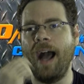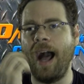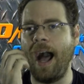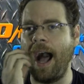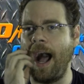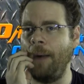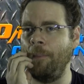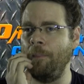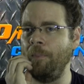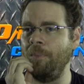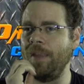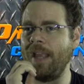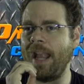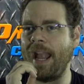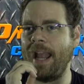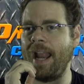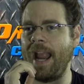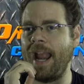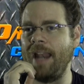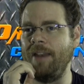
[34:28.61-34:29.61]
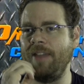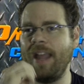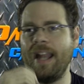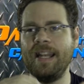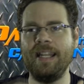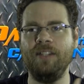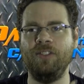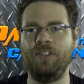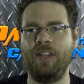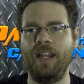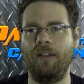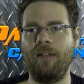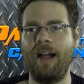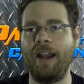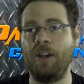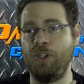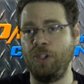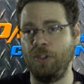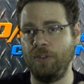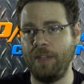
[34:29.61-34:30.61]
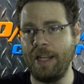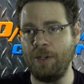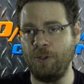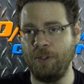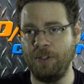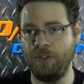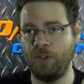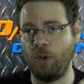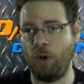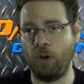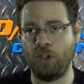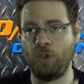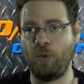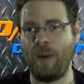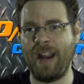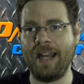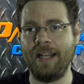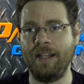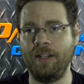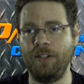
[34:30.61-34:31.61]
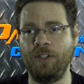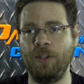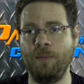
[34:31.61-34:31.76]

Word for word: and the idea is that a lot of SHIELD agents are trained